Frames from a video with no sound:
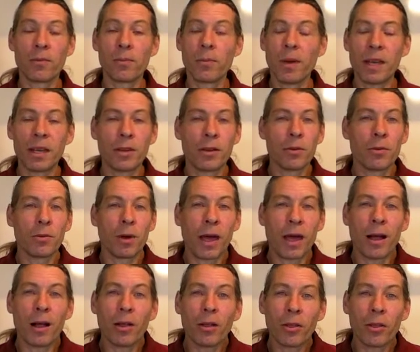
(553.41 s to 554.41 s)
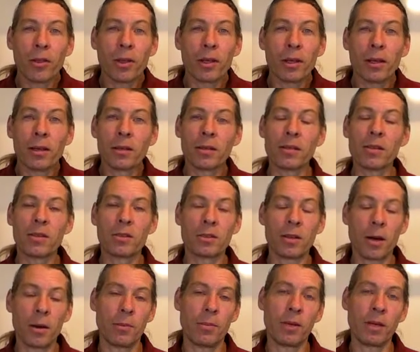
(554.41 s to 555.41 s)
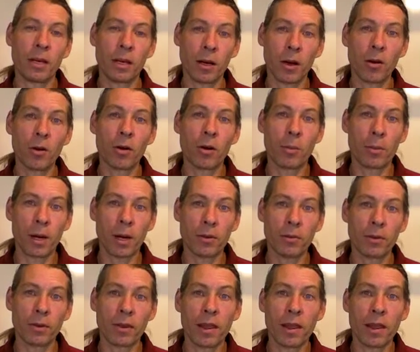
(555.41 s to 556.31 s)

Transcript: make you healthy until you stop eating Cocoa Puffs.